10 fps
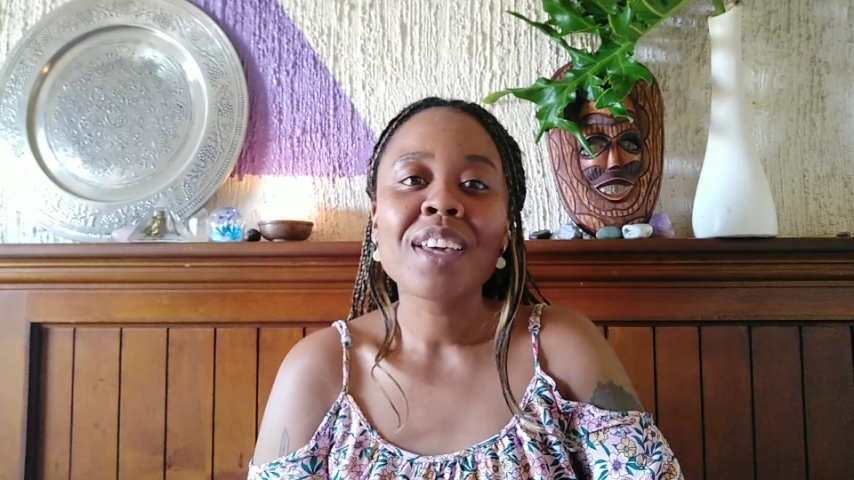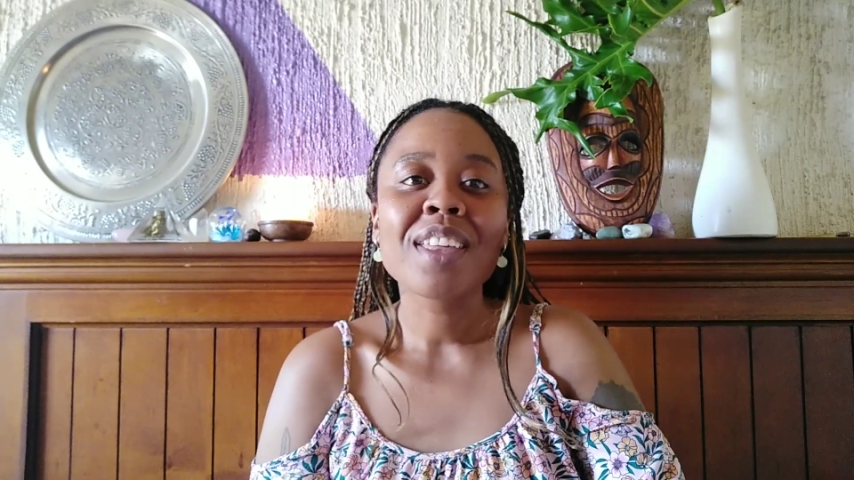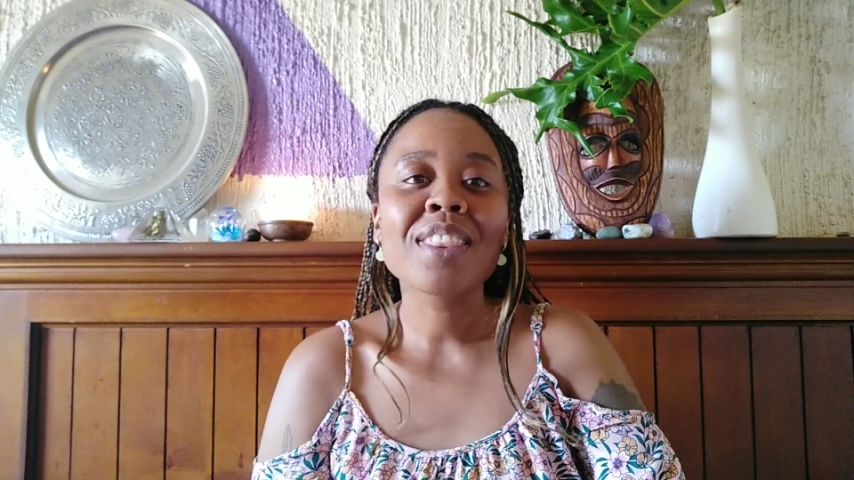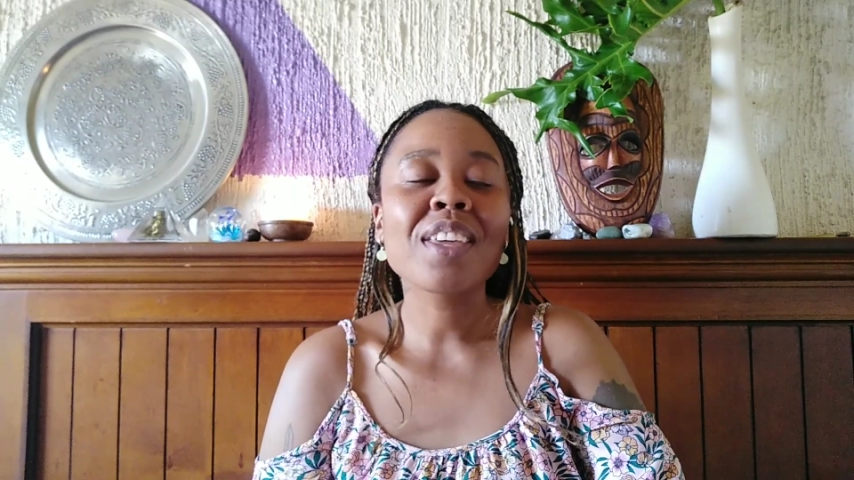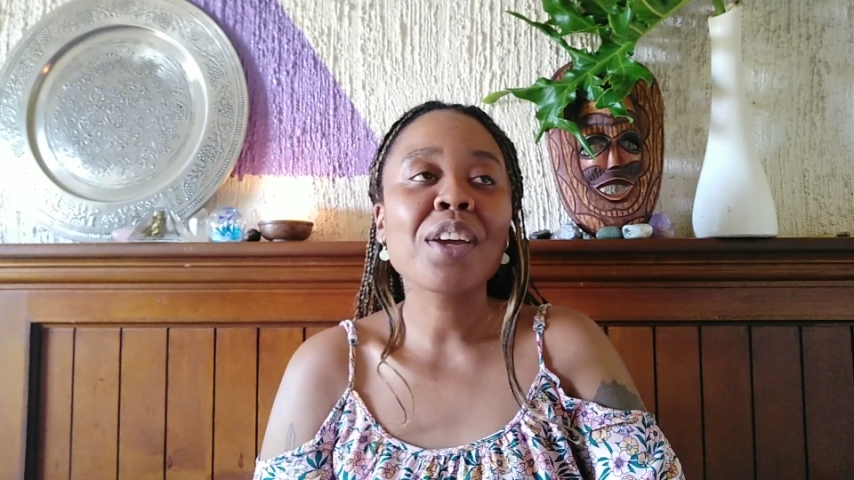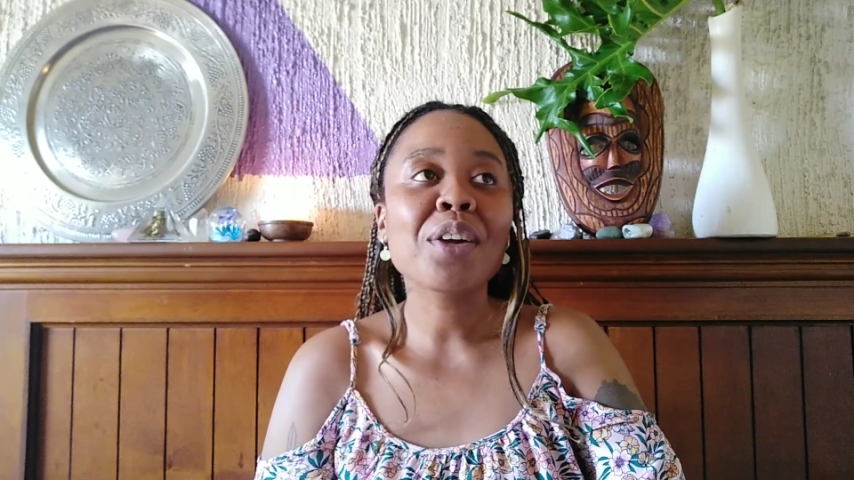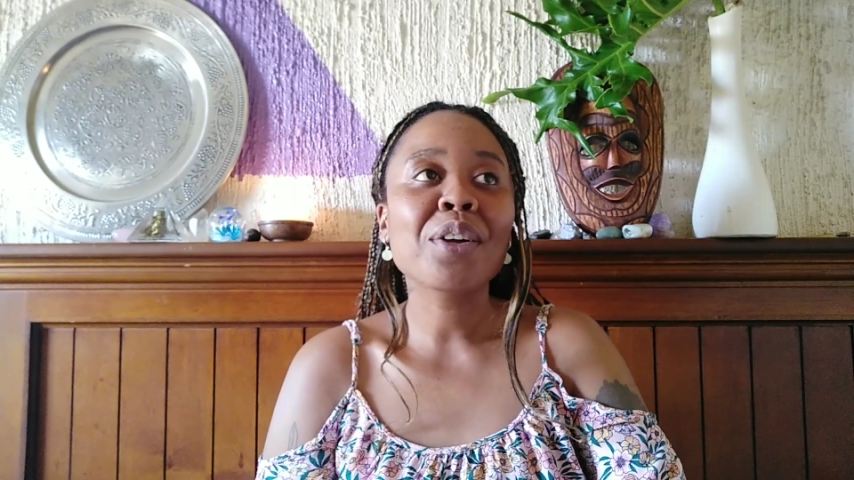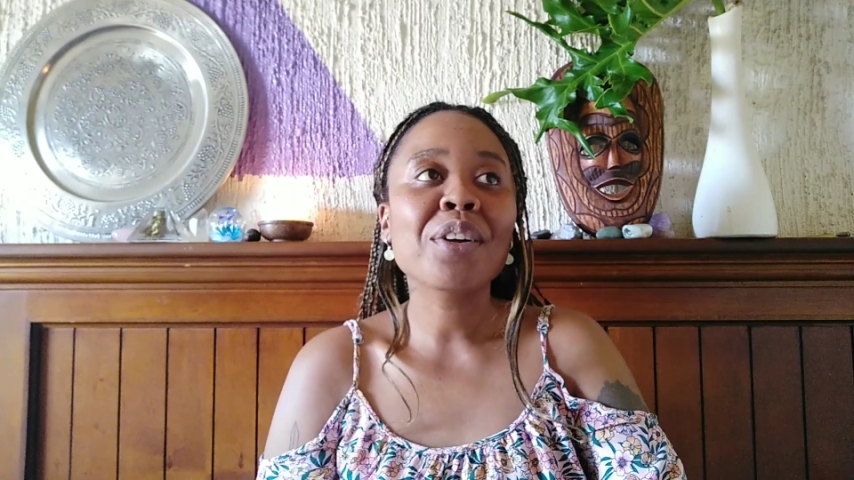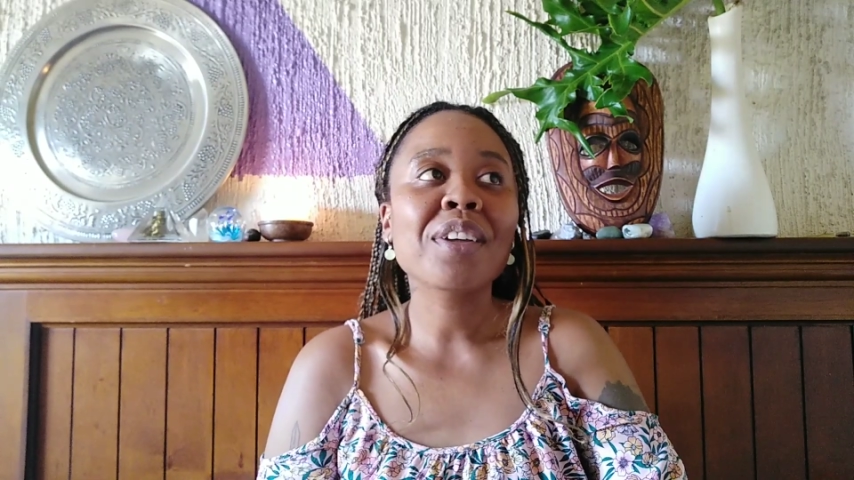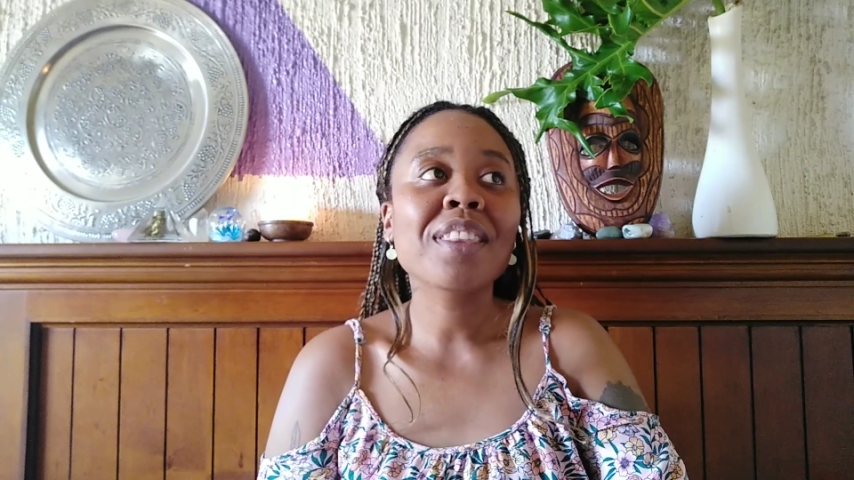
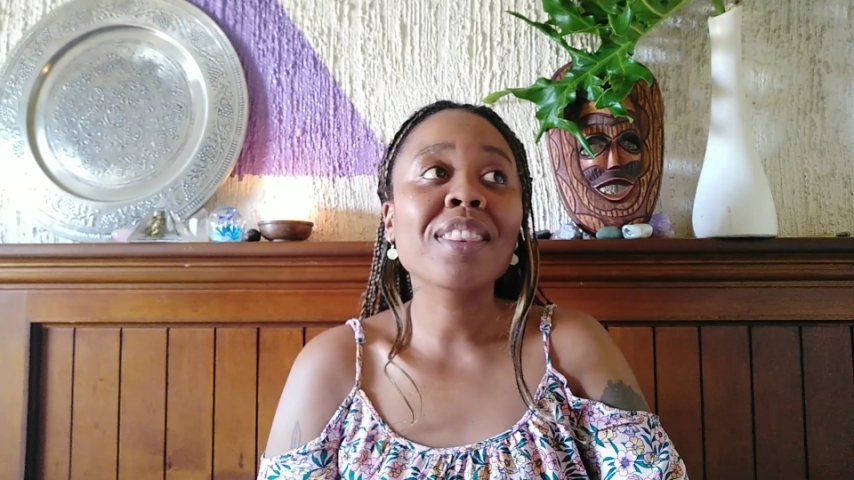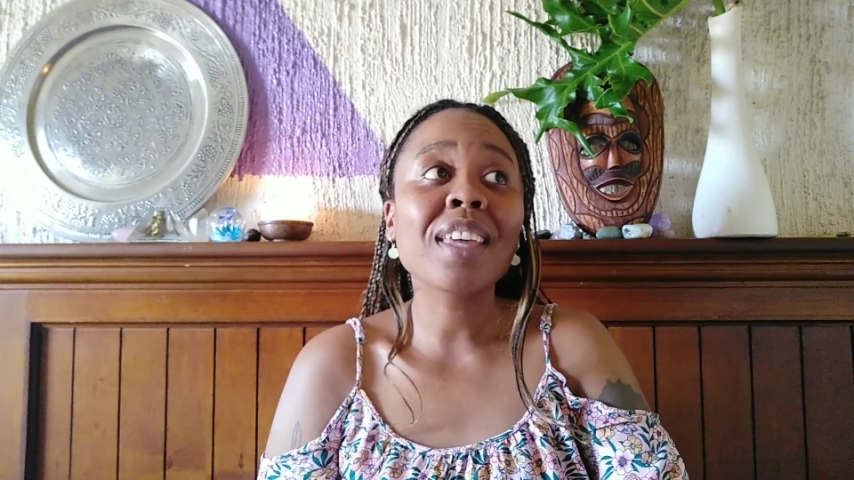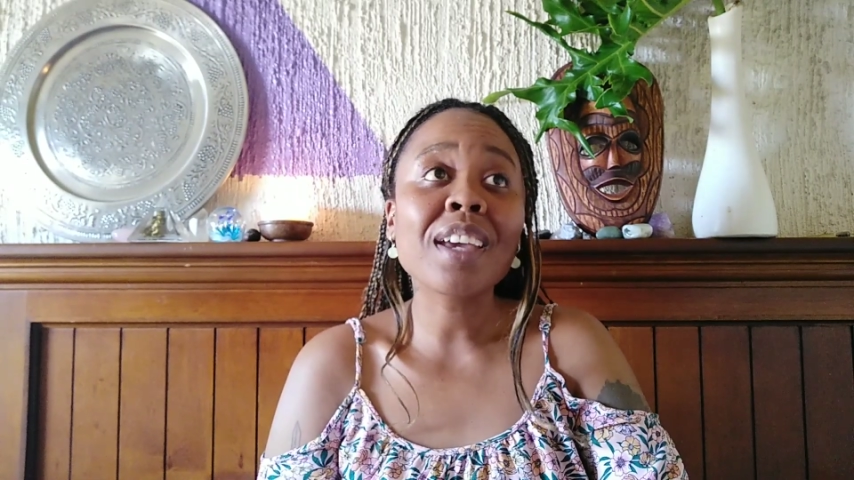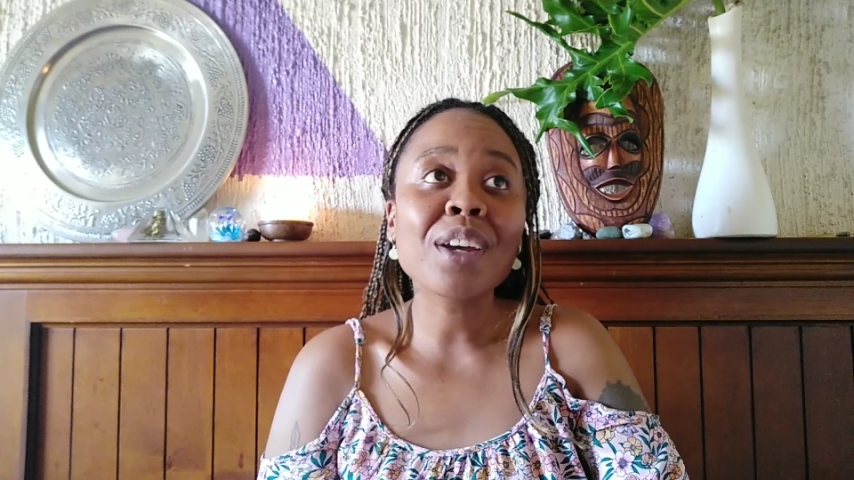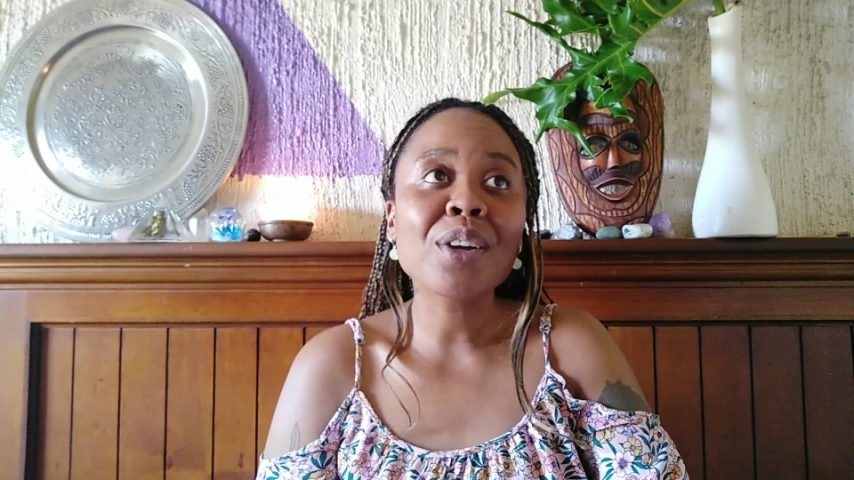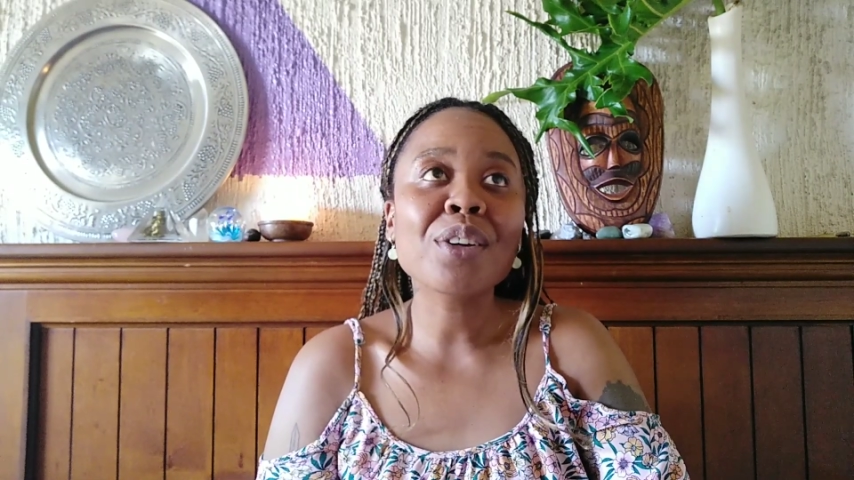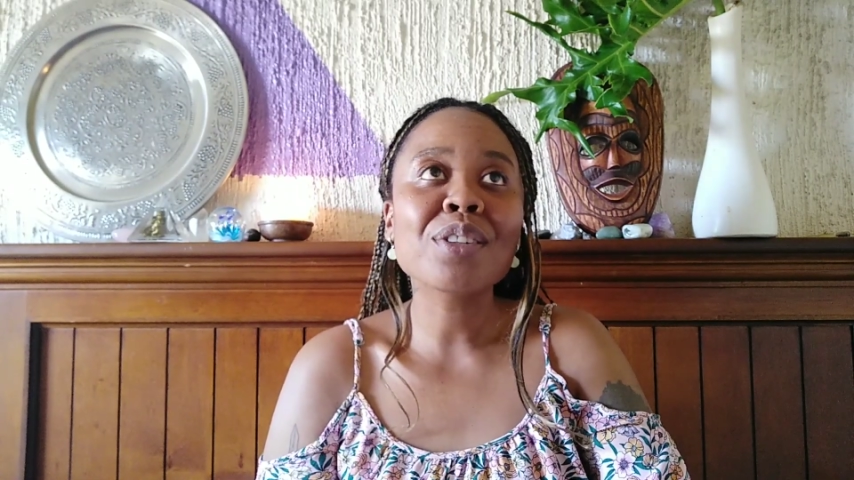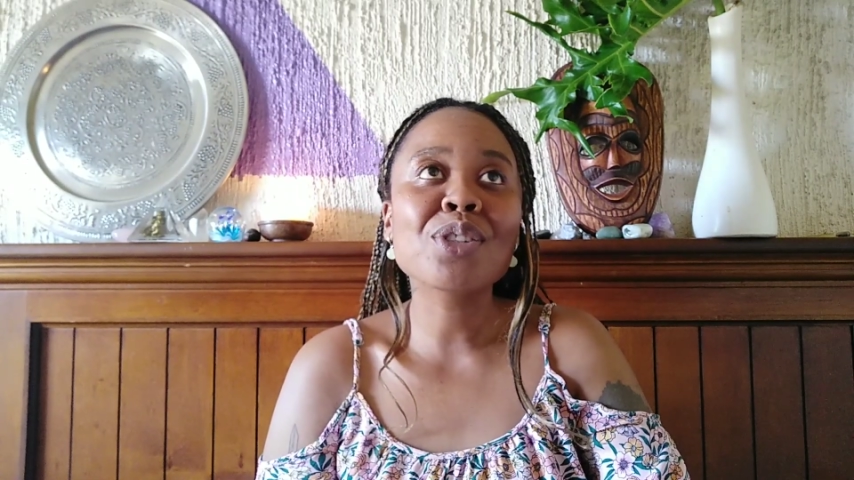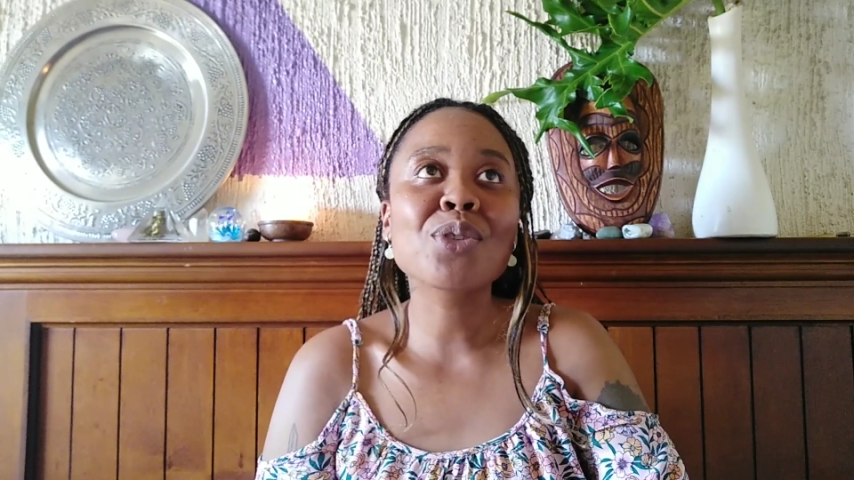They're there